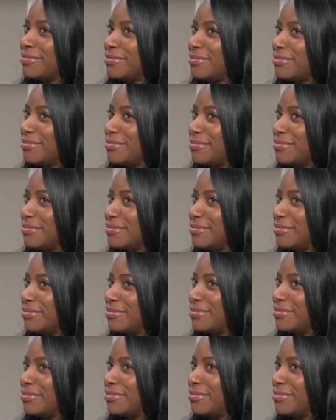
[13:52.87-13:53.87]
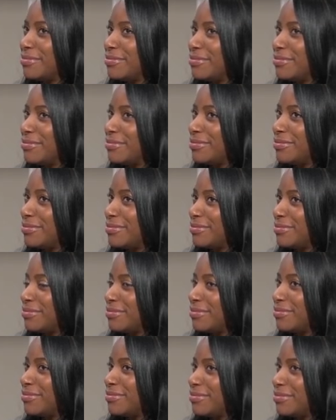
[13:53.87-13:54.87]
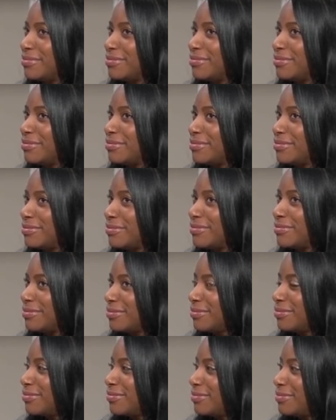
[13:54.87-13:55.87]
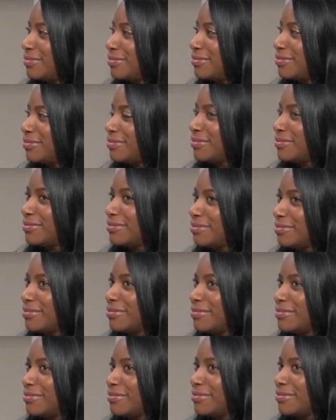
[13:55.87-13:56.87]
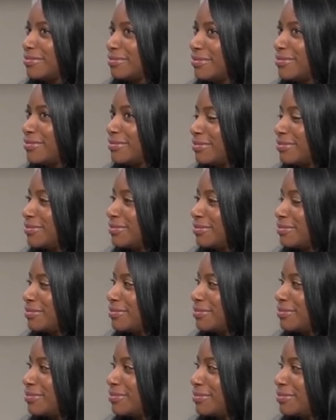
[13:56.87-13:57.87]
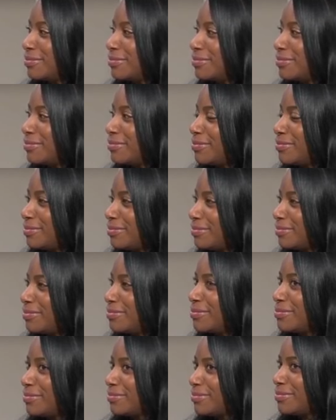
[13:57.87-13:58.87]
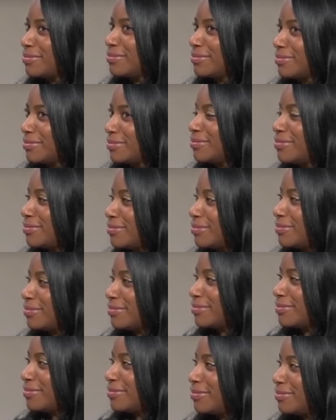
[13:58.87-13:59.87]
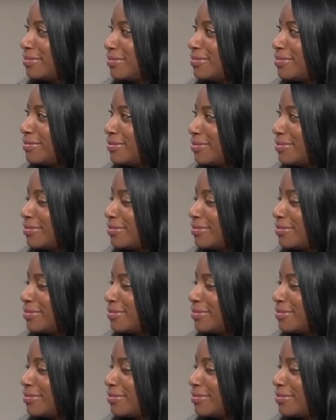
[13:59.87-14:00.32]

This person isn't speaking.